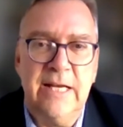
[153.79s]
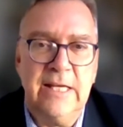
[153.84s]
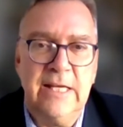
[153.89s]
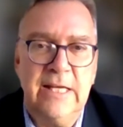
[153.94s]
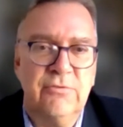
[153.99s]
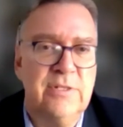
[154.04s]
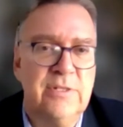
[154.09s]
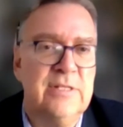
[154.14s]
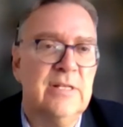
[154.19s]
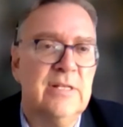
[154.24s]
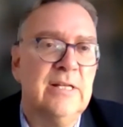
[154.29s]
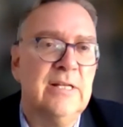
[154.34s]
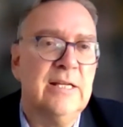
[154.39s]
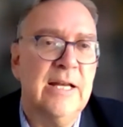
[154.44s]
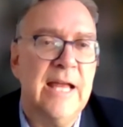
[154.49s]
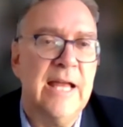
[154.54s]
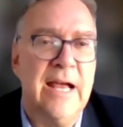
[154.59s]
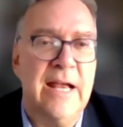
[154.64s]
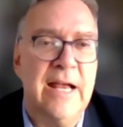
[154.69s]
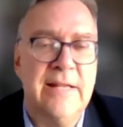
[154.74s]
electricity
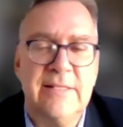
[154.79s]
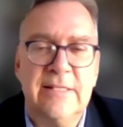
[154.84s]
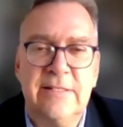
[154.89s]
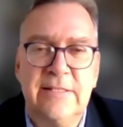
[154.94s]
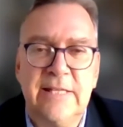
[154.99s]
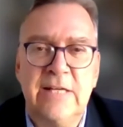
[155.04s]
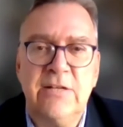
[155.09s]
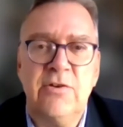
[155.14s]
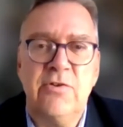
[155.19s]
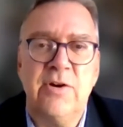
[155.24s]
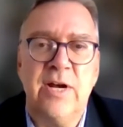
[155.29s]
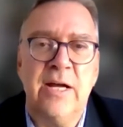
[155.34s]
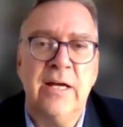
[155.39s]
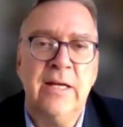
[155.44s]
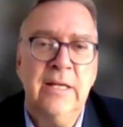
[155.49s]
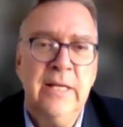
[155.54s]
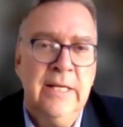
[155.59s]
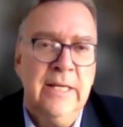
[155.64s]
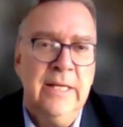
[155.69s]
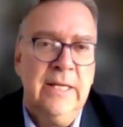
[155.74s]
lines, etc.